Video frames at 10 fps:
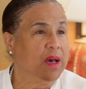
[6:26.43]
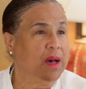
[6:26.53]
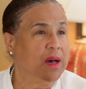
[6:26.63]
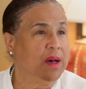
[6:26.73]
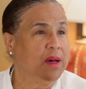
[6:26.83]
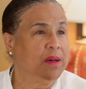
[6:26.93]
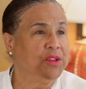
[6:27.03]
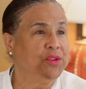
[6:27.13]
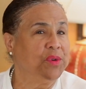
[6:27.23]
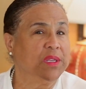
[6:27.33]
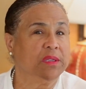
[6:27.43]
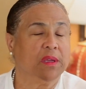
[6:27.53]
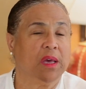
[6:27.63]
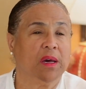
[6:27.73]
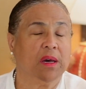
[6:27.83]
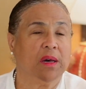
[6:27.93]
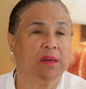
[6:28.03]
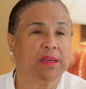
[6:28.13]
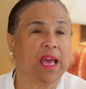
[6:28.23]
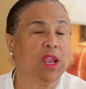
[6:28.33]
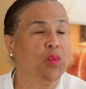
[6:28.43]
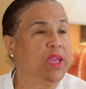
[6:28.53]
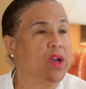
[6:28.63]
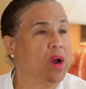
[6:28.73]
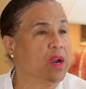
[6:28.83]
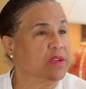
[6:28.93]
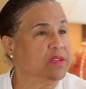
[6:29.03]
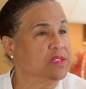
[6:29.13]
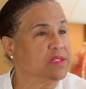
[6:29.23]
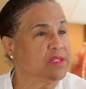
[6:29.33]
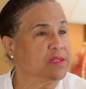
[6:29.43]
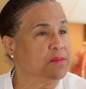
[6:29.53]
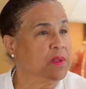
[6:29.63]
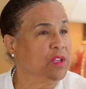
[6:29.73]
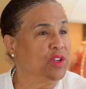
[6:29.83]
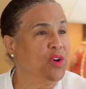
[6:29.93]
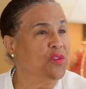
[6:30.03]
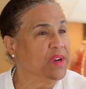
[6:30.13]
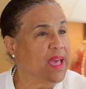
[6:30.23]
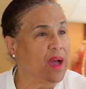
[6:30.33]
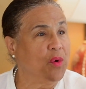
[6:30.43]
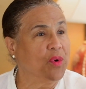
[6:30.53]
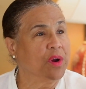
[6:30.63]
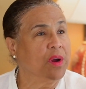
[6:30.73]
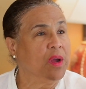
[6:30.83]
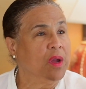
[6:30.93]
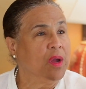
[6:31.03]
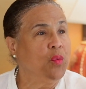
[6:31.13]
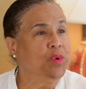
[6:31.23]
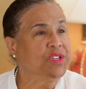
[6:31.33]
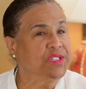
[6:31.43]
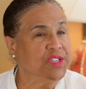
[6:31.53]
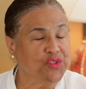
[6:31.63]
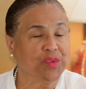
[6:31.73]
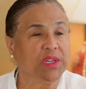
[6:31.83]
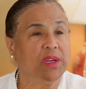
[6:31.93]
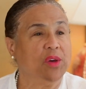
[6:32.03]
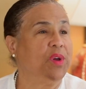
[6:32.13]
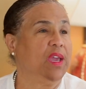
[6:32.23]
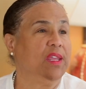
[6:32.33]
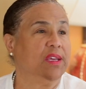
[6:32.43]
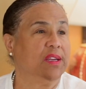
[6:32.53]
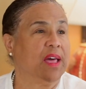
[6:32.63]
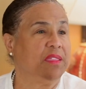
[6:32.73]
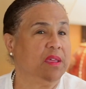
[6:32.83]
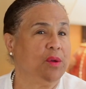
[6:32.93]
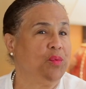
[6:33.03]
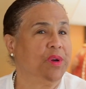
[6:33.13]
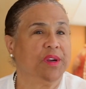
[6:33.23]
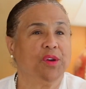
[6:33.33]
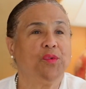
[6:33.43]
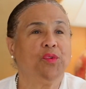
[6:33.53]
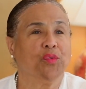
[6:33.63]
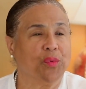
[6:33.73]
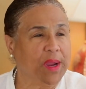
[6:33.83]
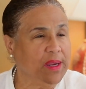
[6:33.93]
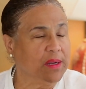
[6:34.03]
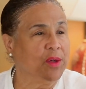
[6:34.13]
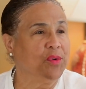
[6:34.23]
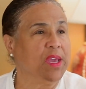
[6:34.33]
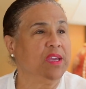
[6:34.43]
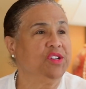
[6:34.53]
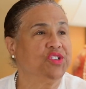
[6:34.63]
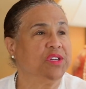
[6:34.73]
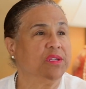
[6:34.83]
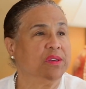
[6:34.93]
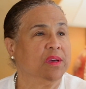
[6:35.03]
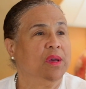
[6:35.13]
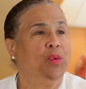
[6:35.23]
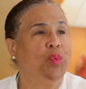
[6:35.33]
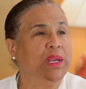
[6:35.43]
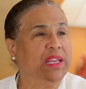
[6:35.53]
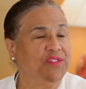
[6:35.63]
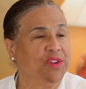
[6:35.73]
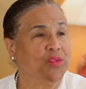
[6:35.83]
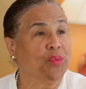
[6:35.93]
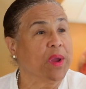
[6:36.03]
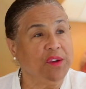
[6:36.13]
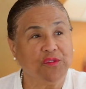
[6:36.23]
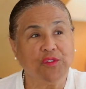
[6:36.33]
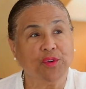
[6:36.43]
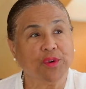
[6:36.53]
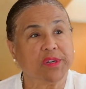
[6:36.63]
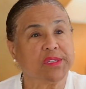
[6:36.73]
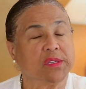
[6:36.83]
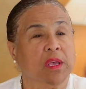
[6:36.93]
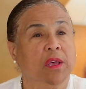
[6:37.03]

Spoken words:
You can, Callaway Gardens, a little over an hour. We're centrally located. I think we're in a great location. We live in a rainforest,